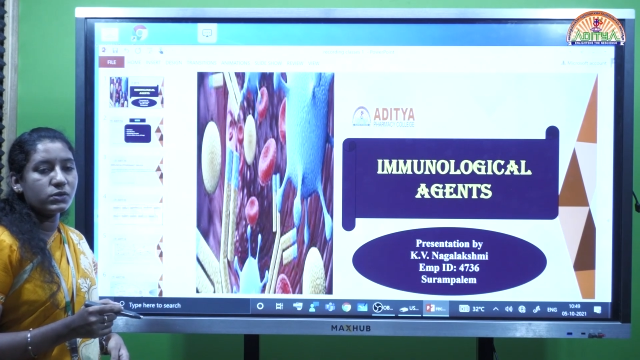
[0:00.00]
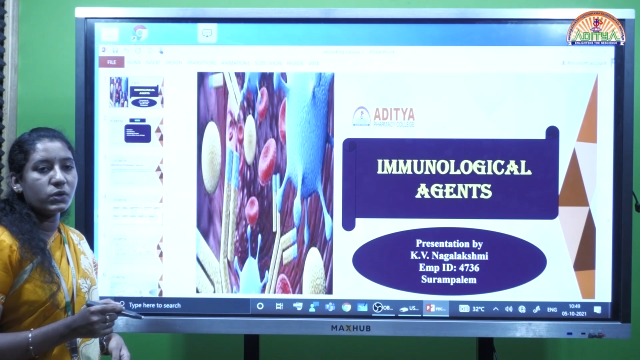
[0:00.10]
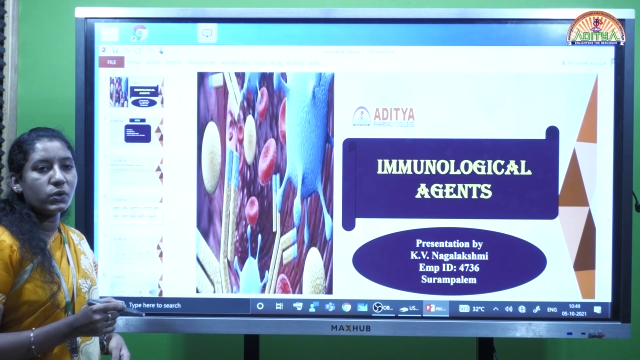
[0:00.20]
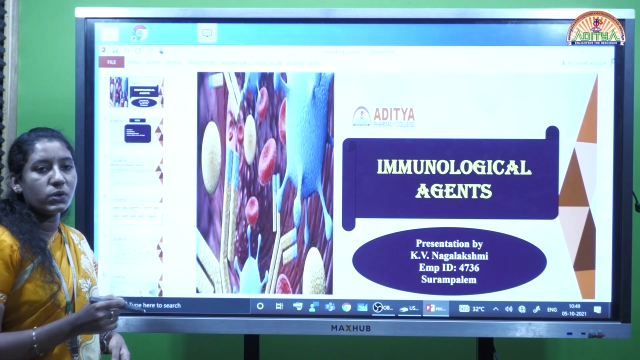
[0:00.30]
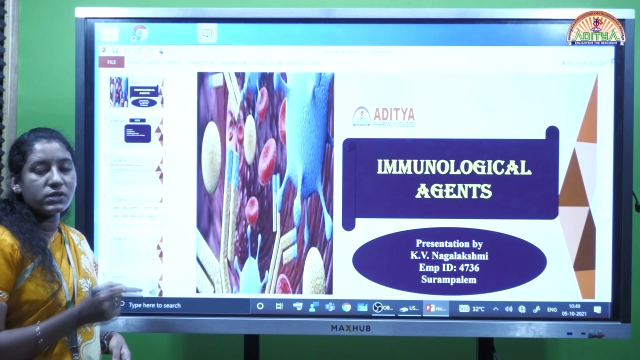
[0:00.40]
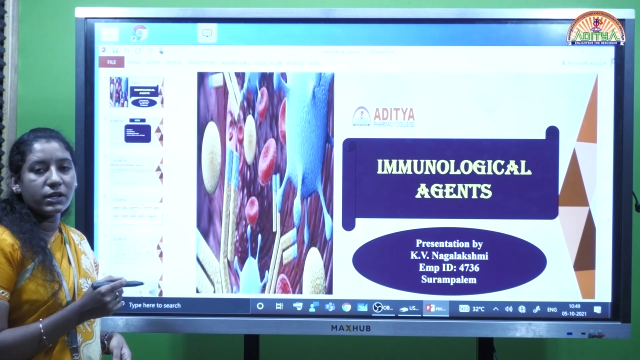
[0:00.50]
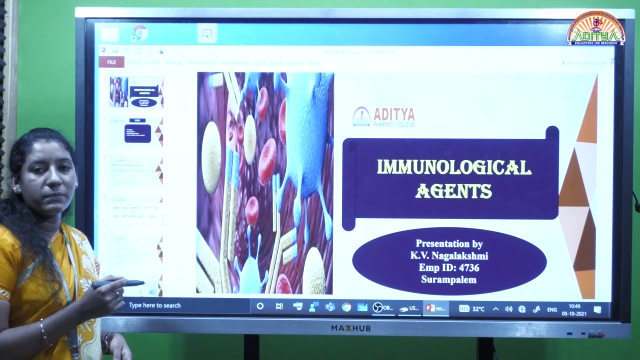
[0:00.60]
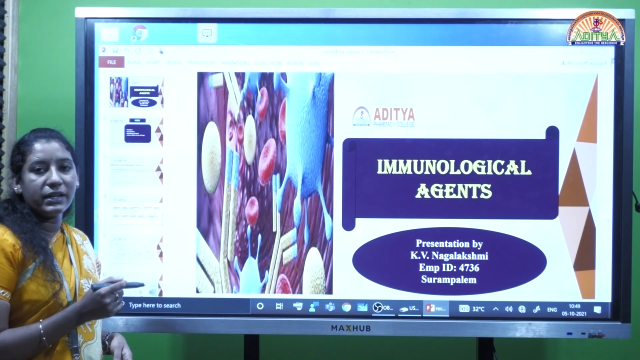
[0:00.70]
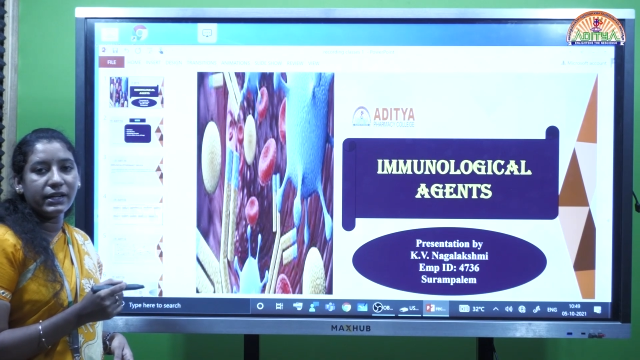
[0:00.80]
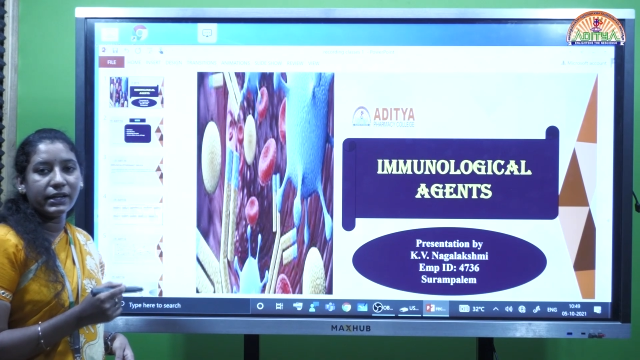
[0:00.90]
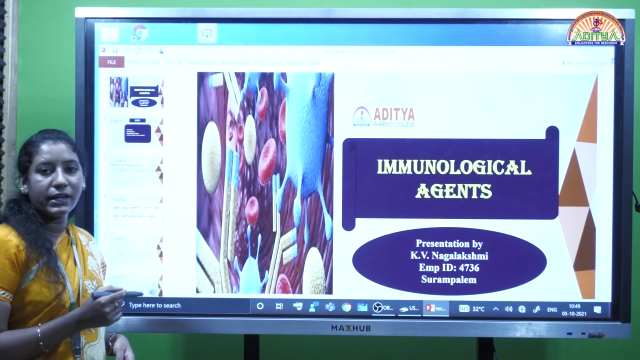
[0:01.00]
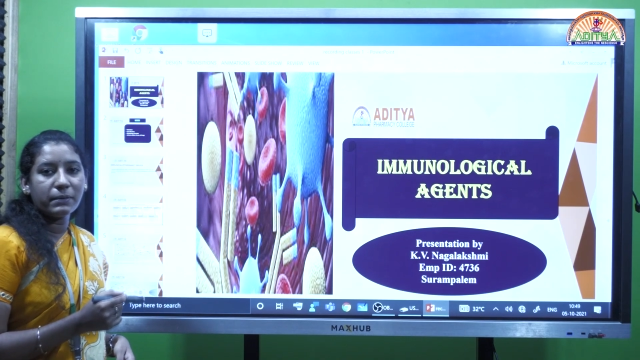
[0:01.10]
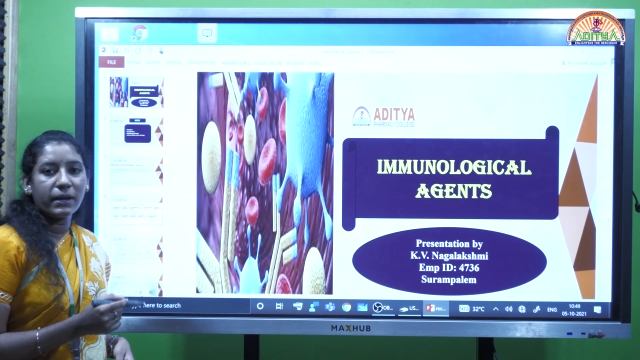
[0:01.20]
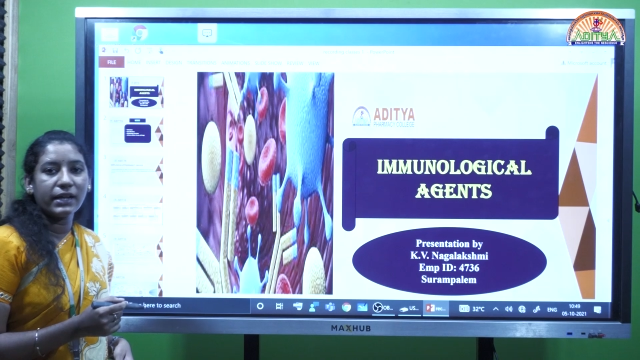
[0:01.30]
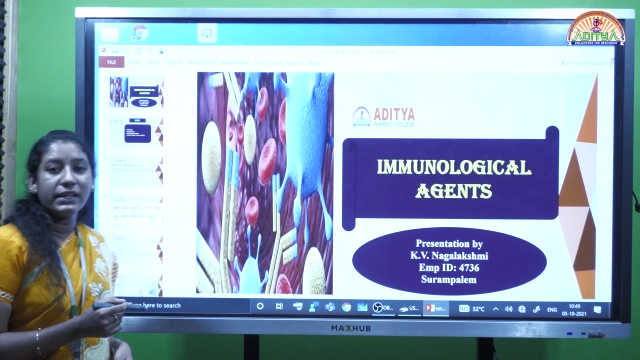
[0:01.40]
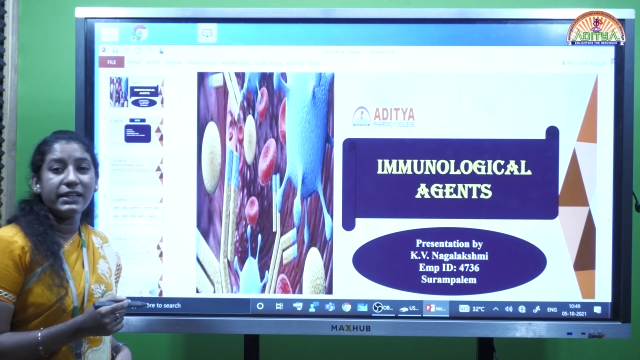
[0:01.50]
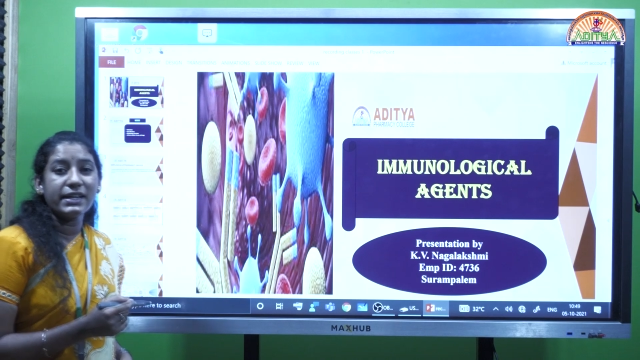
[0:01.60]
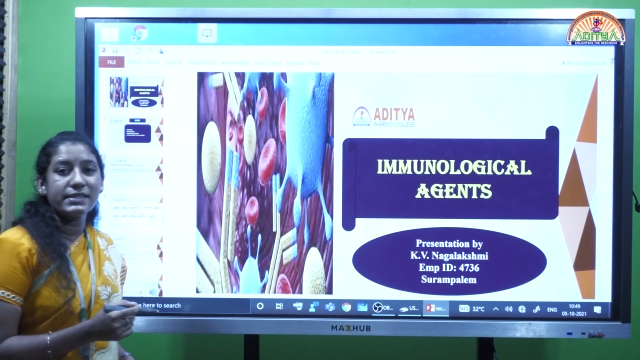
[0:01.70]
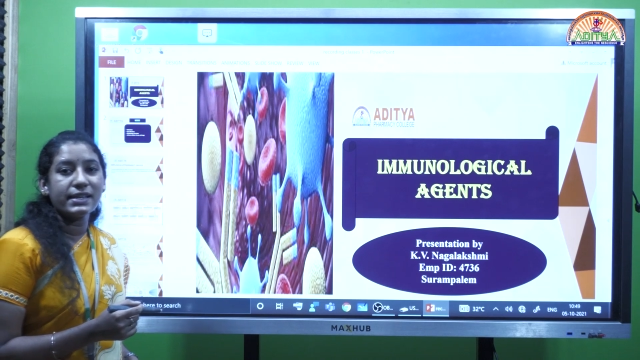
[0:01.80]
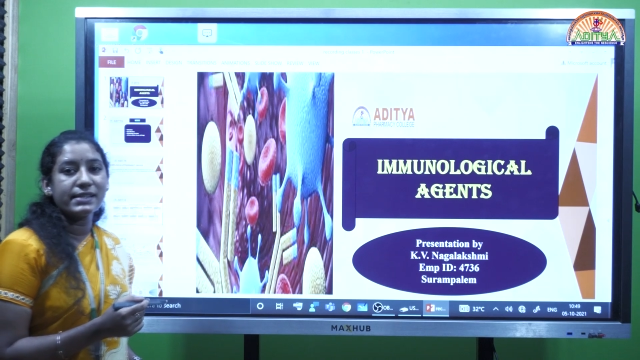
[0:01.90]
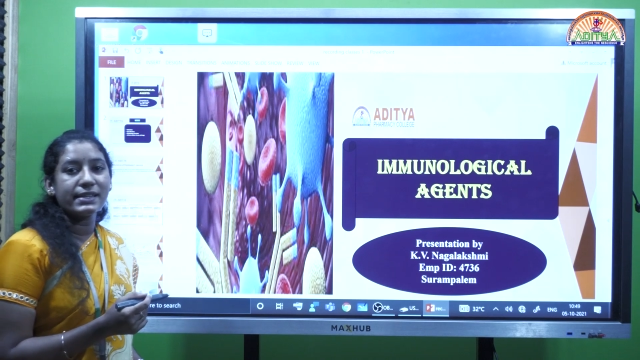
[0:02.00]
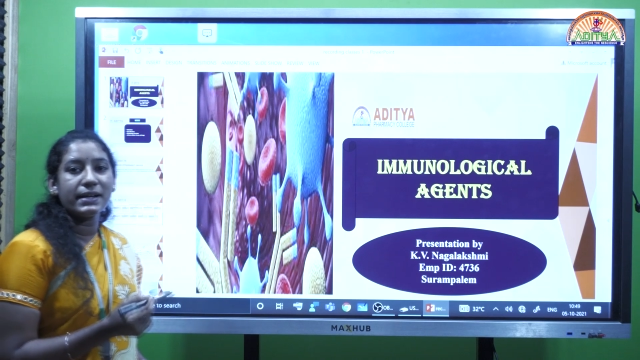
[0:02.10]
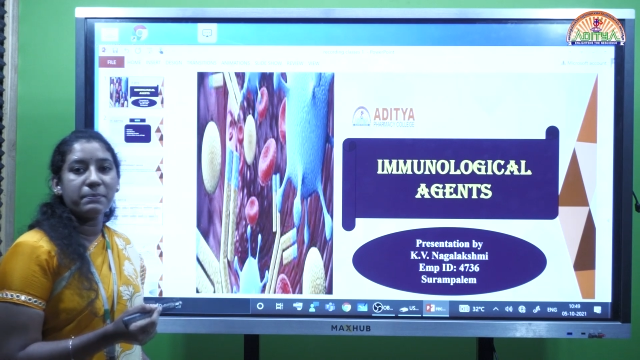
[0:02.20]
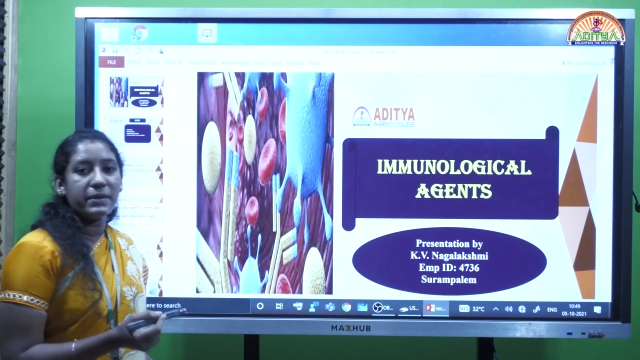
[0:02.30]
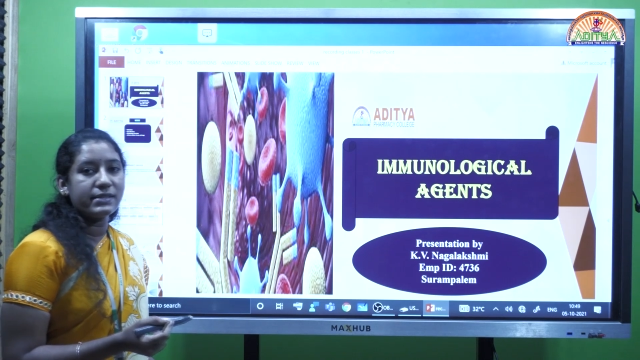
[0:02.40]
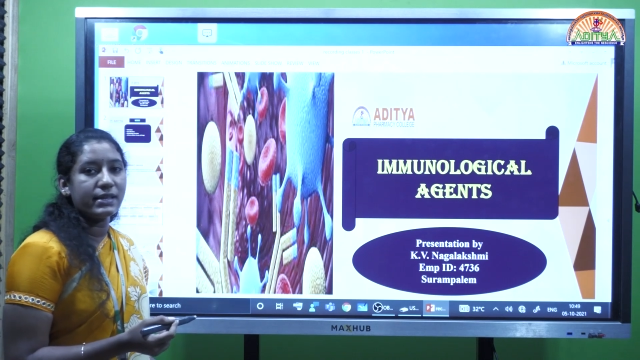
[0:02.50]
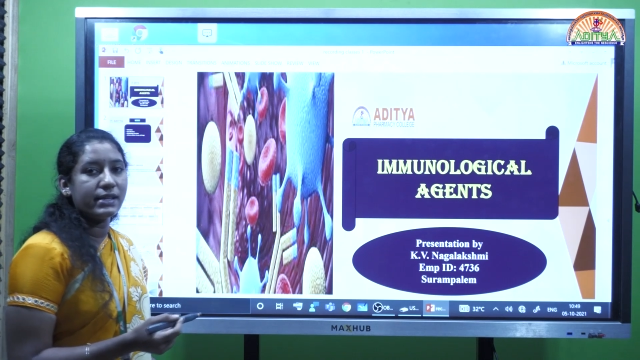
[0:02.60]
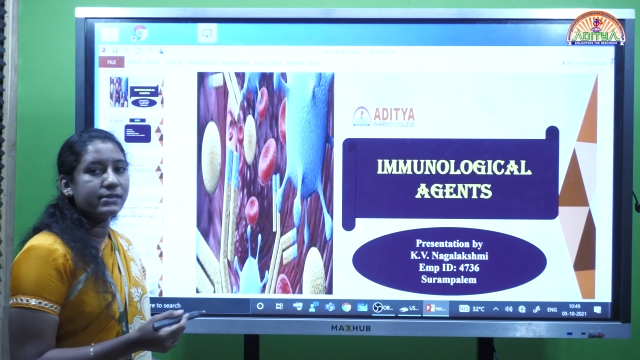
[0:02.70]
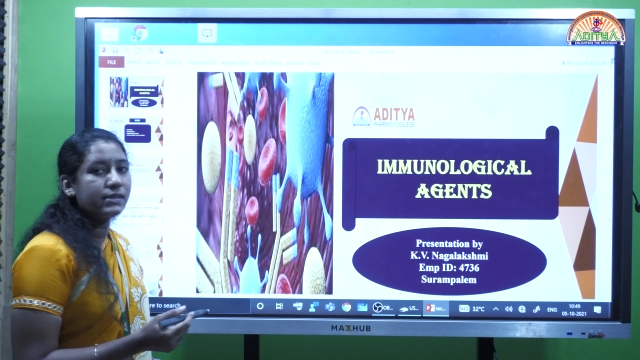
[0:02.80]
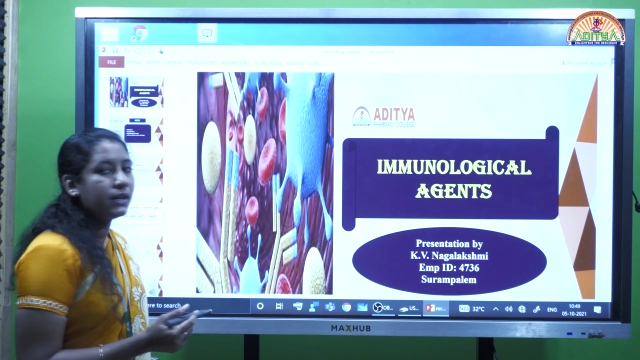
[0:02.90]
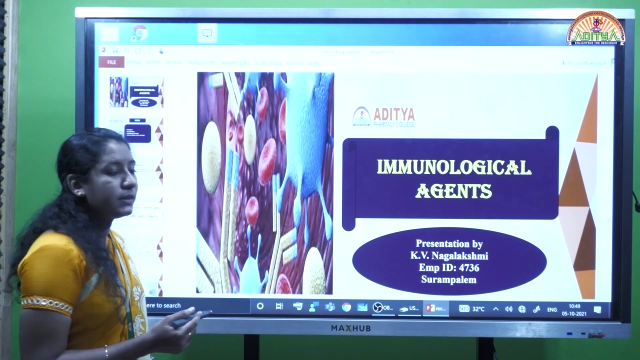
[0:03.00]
so those are mediated by the T cells and B cells.